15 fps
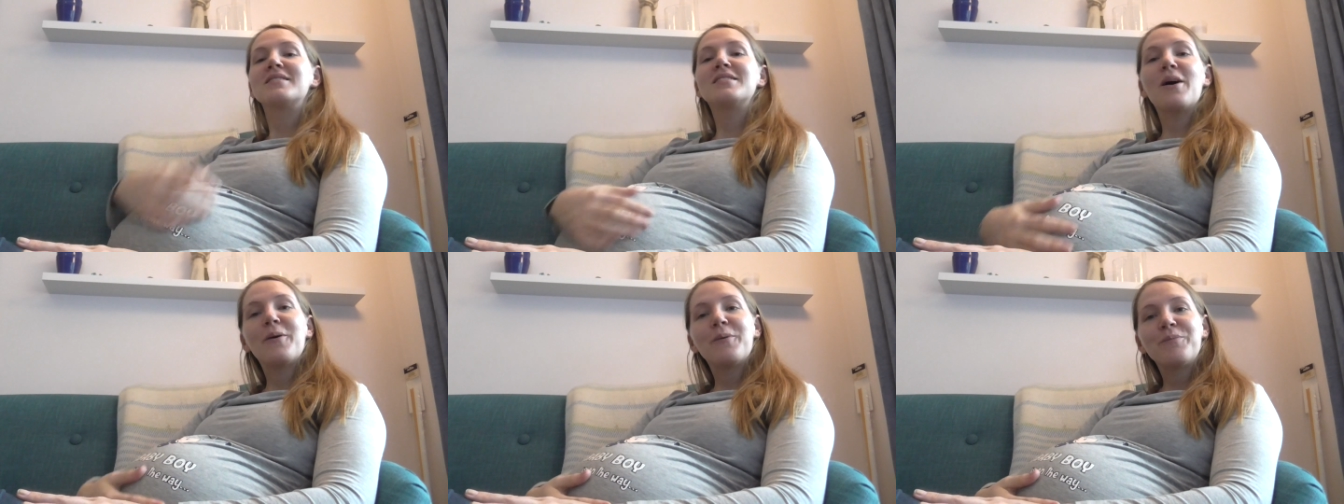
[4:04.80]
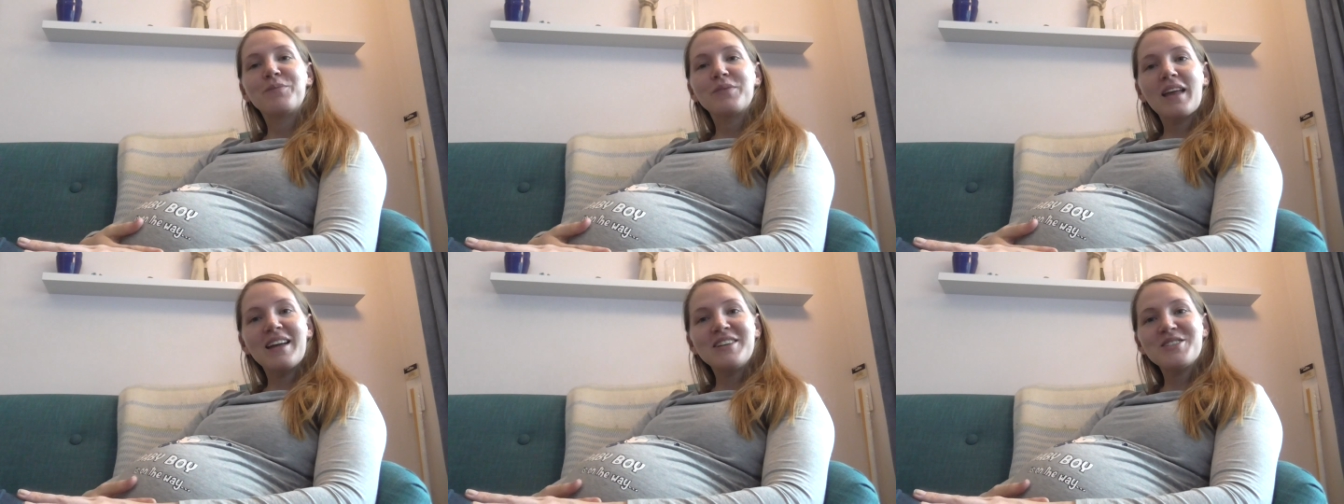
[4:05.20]
so,
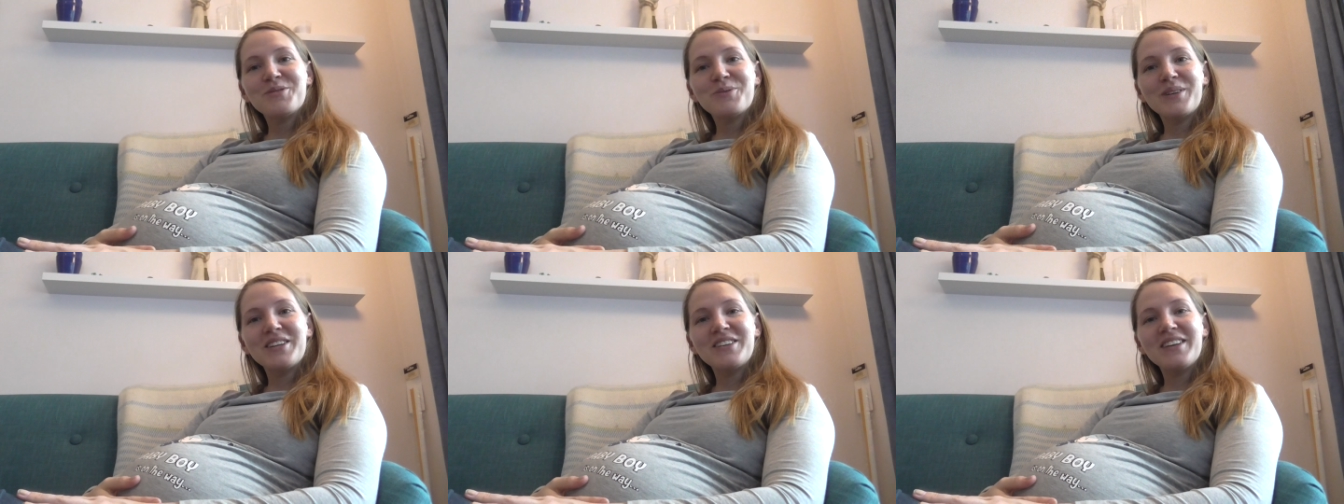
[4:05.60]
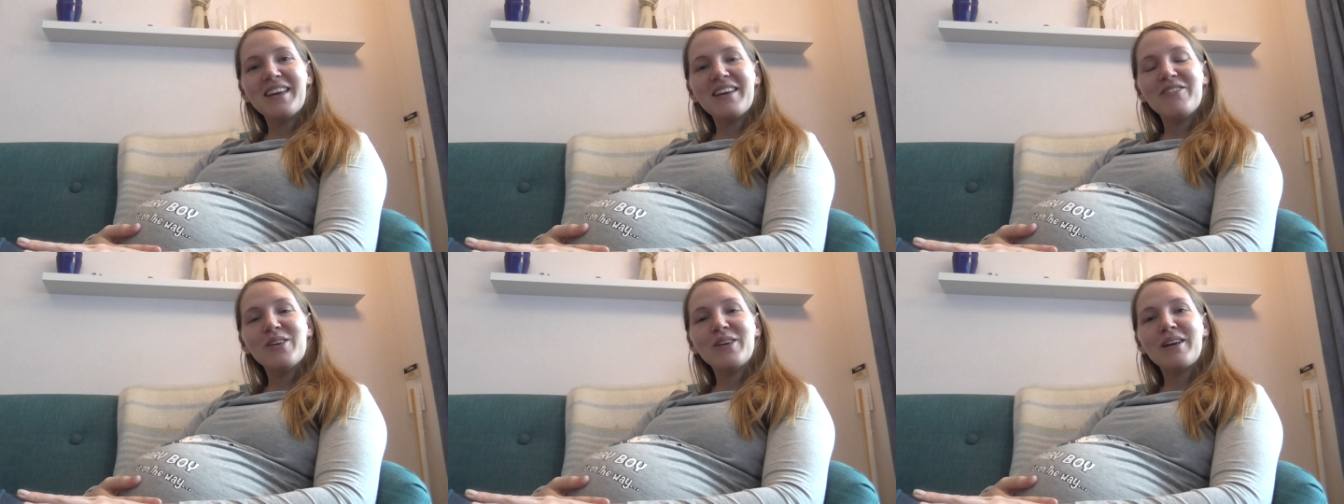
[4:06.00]
I just wanted to
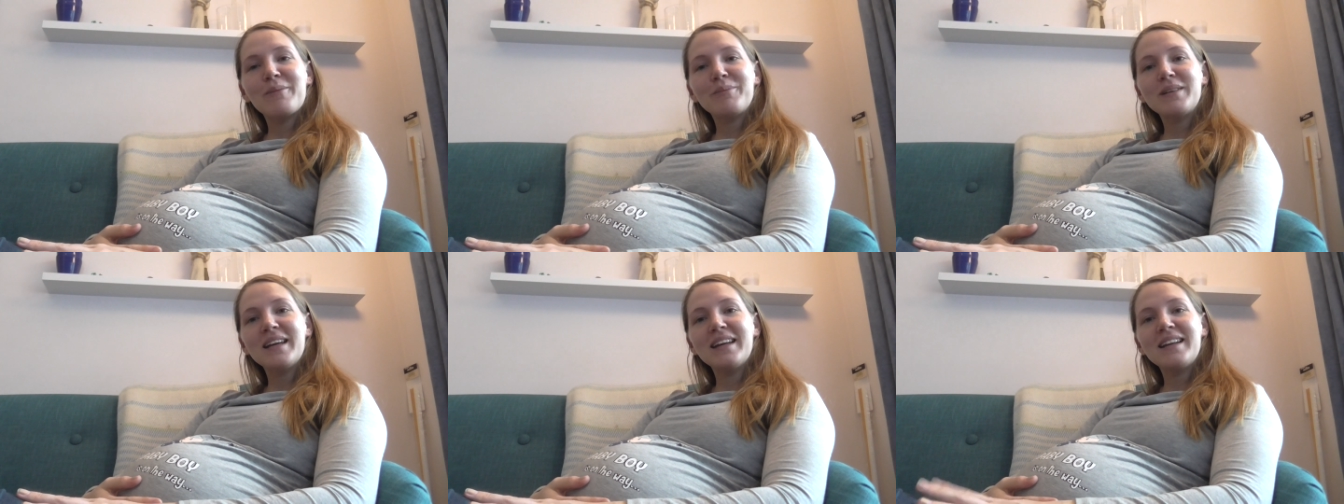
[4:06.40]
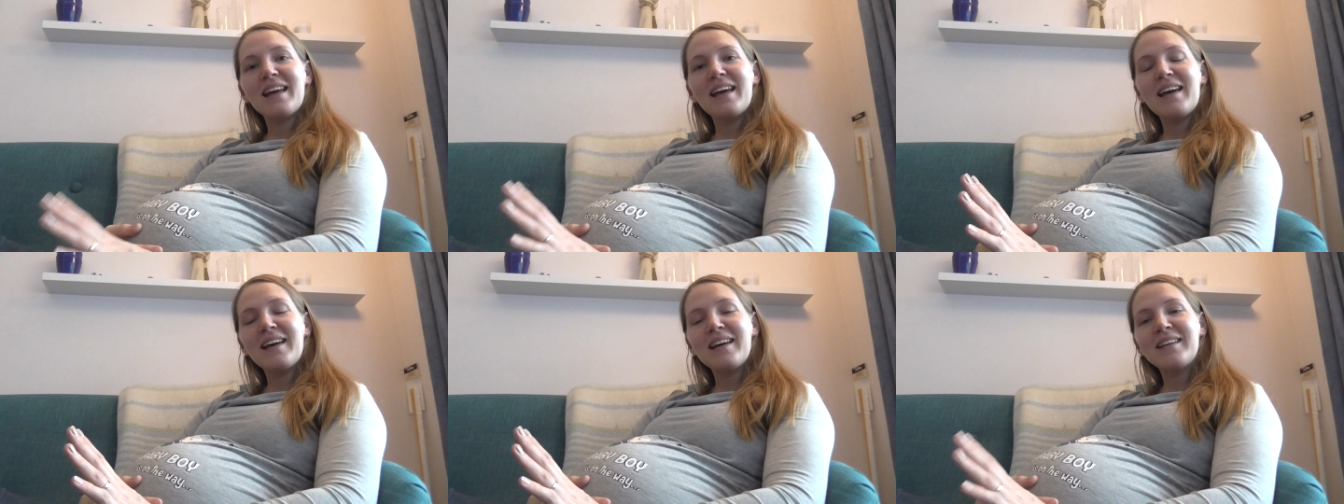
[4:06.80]
give you an update
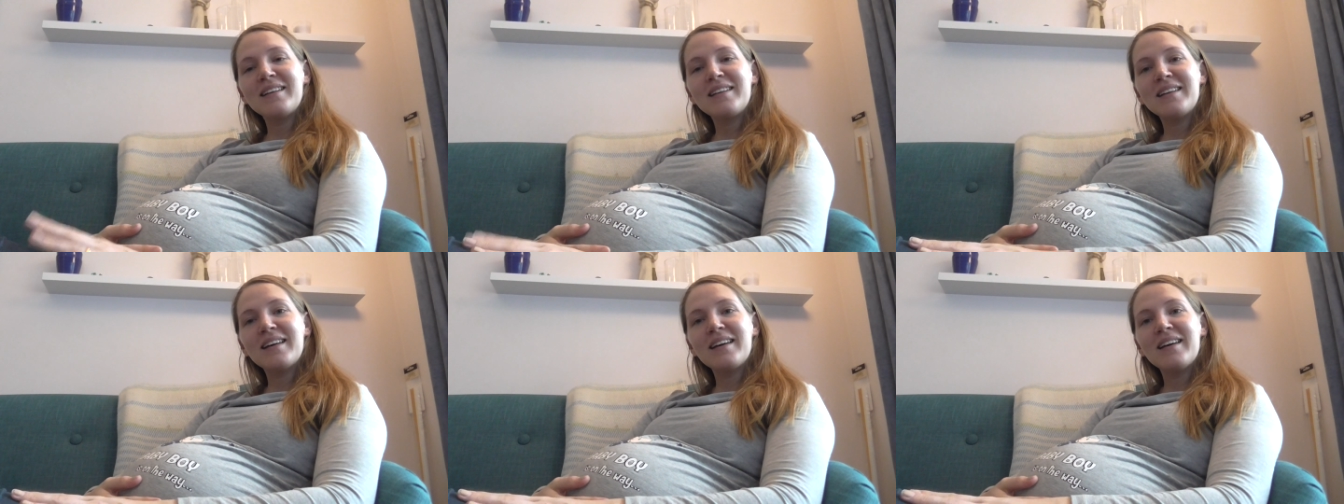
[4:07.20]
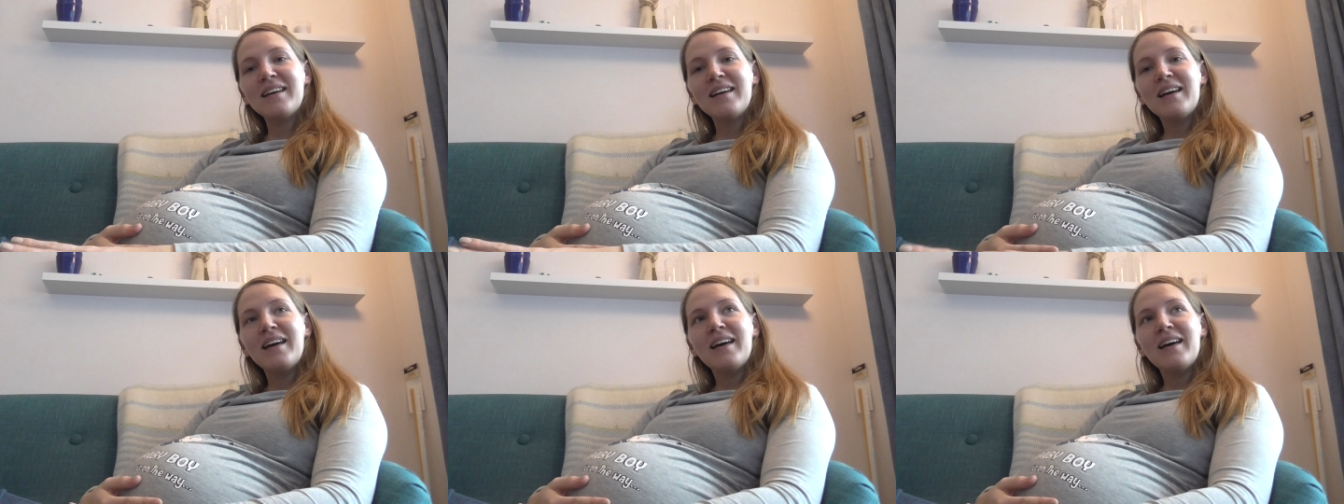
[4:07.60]
and uh,